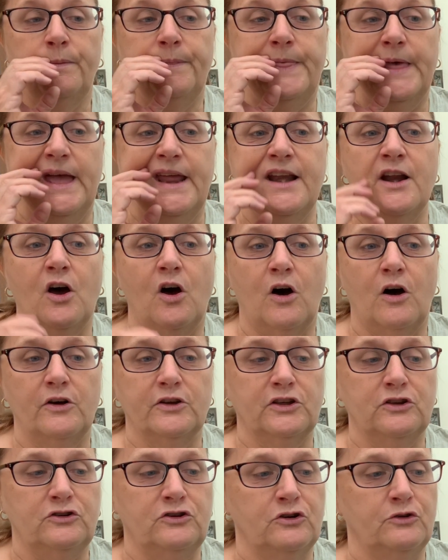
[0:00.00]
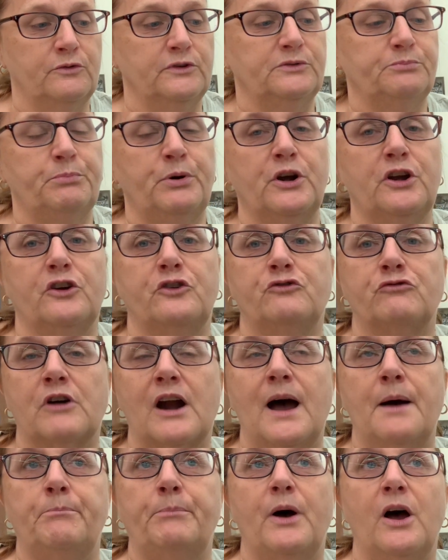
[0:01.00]
Then all you do is put a
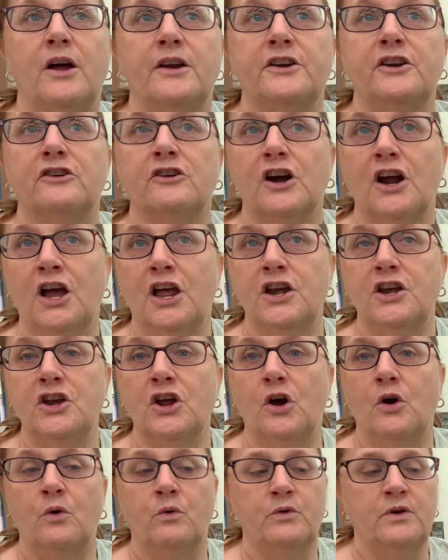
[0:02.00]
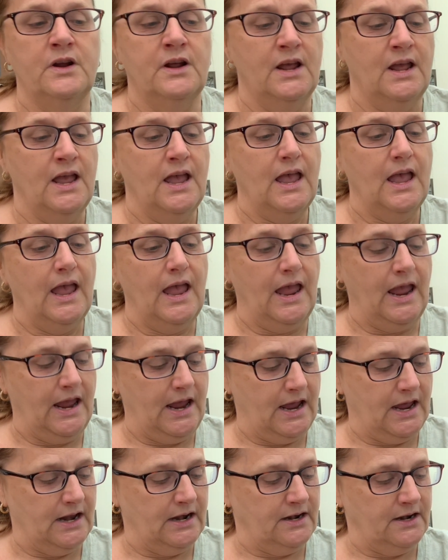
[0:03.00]
drop on your unknown
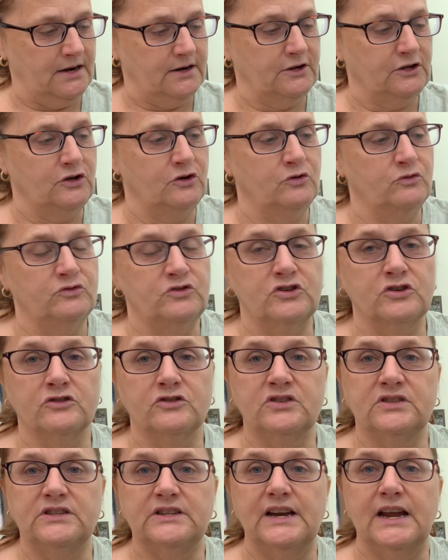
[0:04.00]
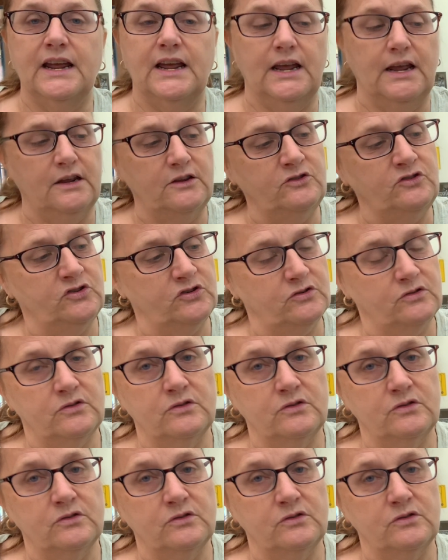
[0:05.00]
and use your stage